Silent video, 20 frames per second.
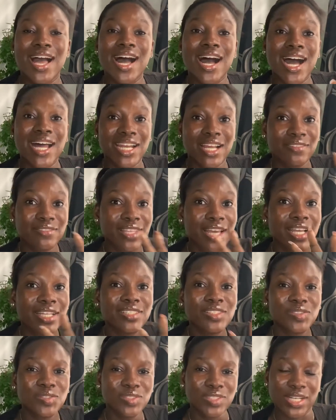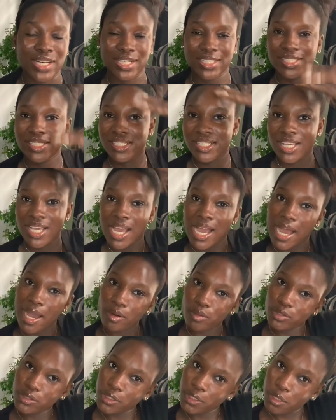And after I do that, I
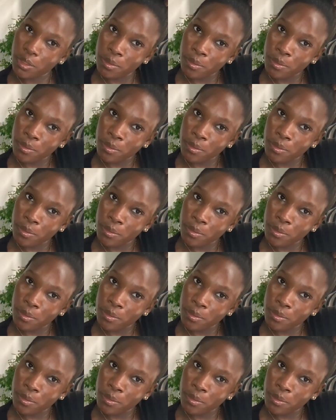would